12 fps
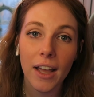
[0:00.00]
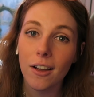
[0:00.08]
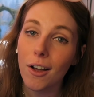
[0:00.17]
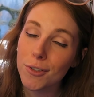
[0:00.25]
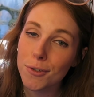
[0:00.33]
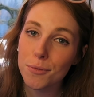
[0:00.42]
I
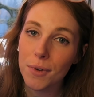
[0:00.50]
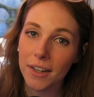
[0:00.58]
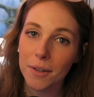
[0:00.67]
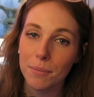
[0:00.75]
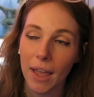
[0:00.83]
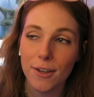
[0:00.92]
also
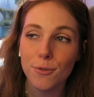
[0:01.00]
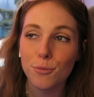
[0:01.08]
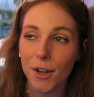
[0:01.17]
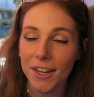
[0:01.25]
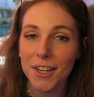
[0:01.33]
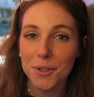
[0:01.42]
recommend
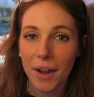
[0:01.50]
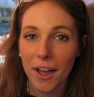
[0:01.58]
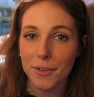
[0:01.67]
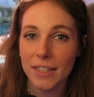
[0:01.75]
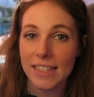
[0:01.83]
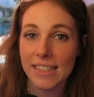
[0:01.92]
running
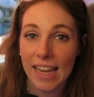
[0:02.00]
around and